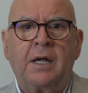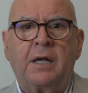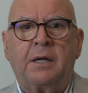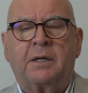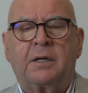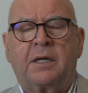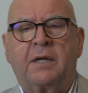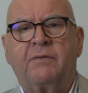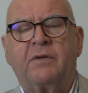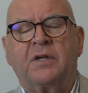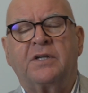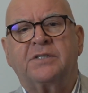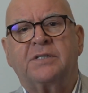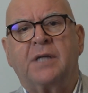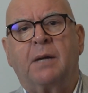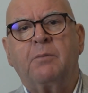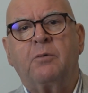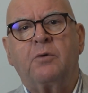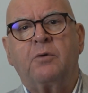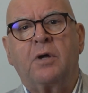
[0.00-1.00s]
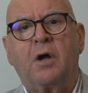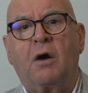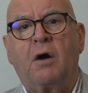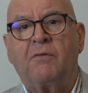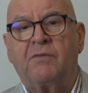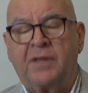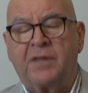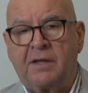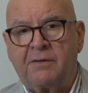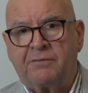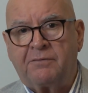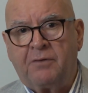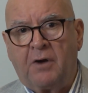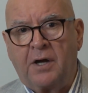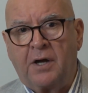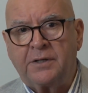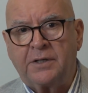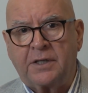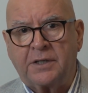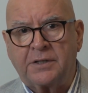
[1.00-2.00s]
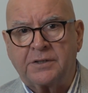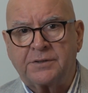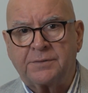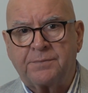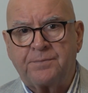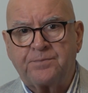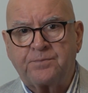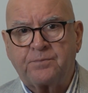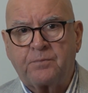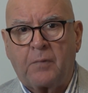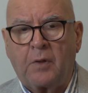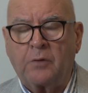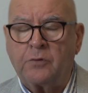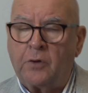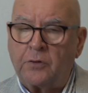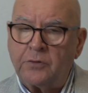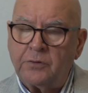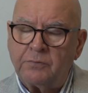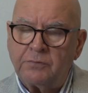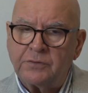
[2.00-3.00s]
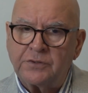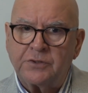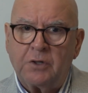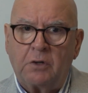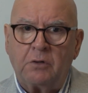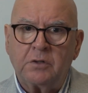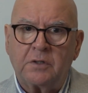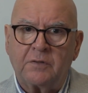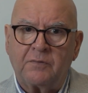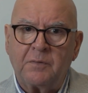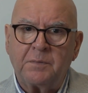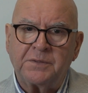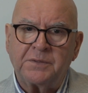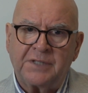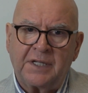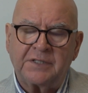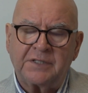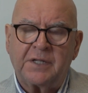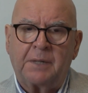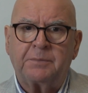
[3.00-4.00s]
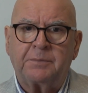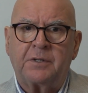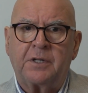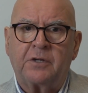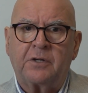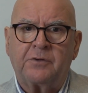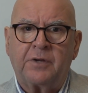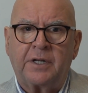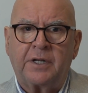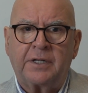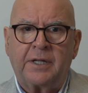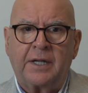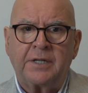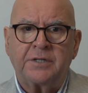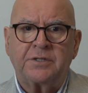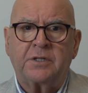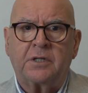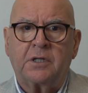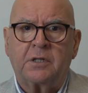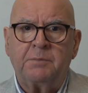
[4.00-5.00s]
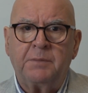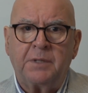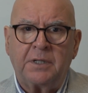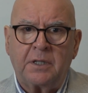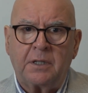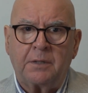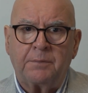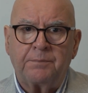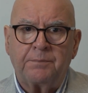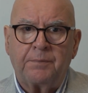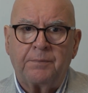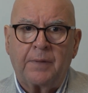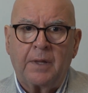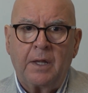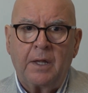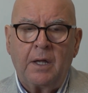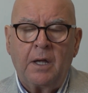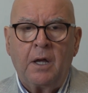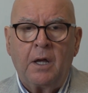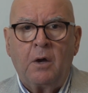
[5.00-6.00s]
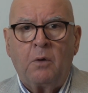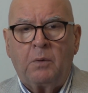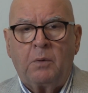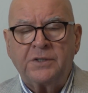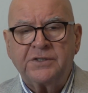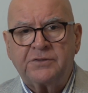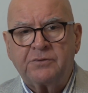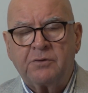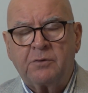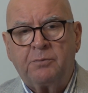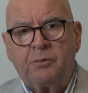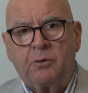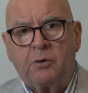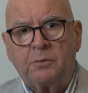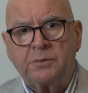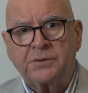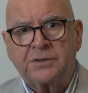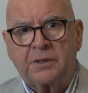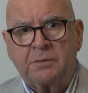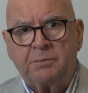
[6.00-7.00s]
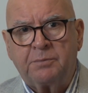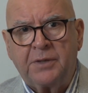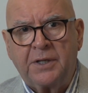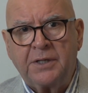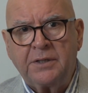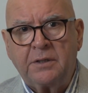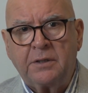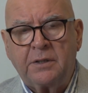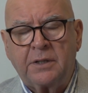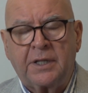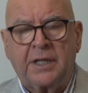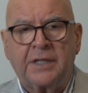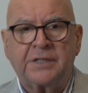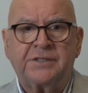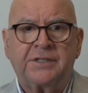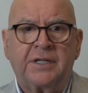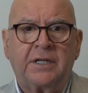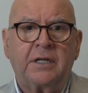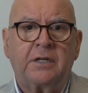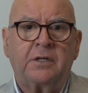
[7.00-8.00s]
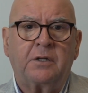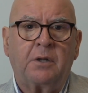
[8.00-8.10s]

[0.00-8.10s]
giving a summary of their findings. Not the result of it, because that's up to the accreditation committee. Once the report was completed, it gets sent into